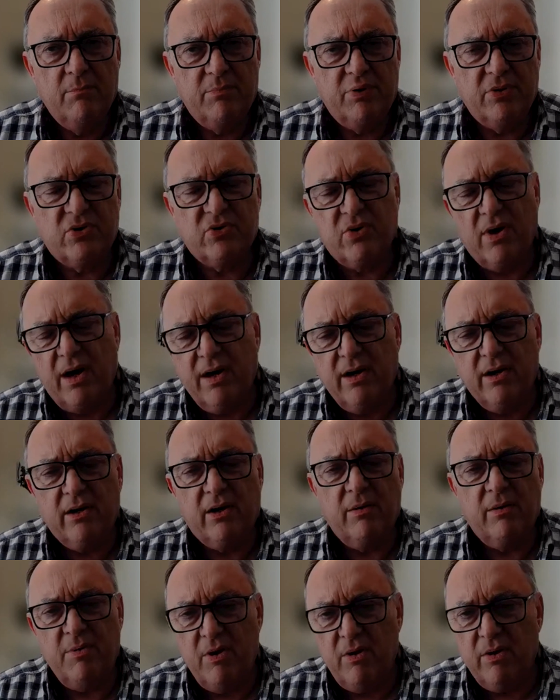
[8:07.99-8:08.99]
portray
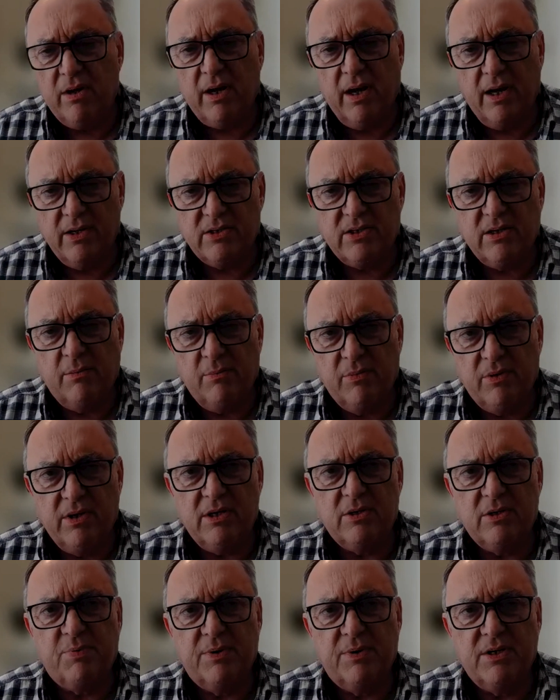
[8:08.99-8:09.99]
and communicate some of
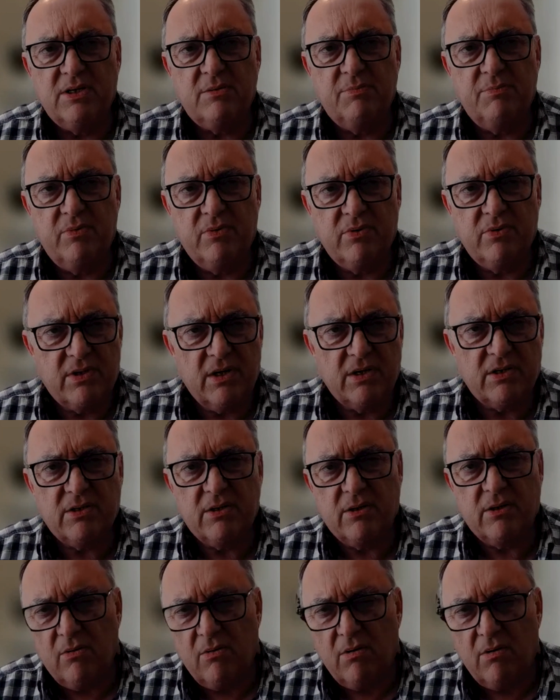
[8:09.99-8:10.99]
these principles
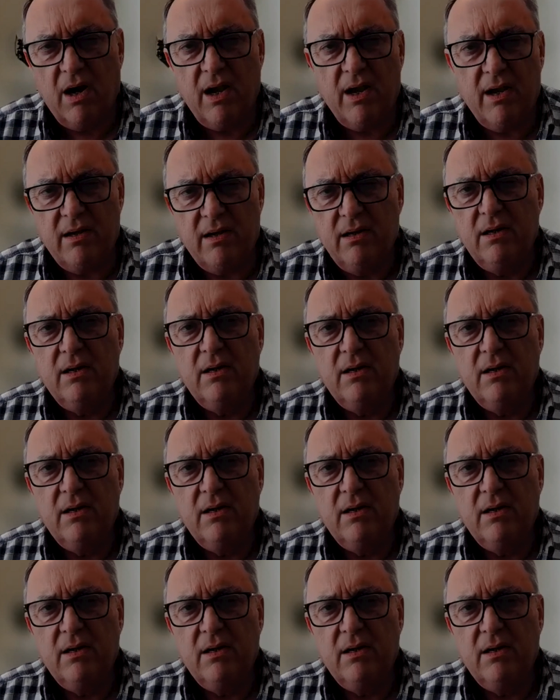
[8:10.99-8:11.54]
doesn't quite